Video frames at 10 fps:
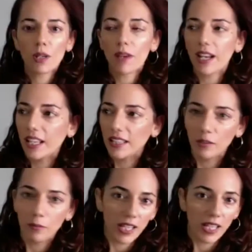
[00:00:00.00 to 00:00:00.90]
anybody, and
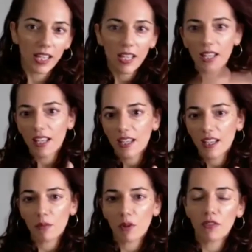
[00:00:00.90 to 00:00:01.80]
they'll be like, "Yeah,
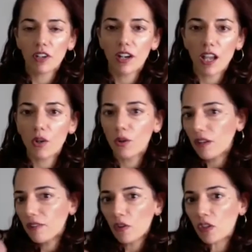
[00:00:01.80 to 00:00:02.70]
come over. I know
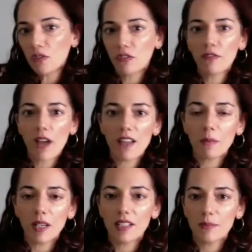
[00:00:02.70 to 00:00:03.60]
I've known you for five
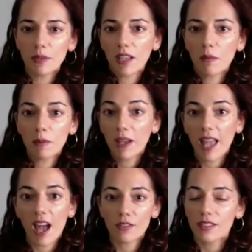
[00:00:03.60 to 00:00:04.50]
minutes, but come to my
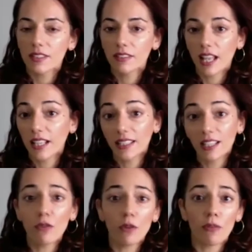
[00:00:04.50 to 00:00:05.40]
house and like
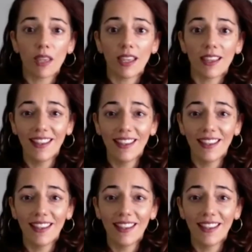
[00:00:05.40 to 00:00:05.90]
live with me."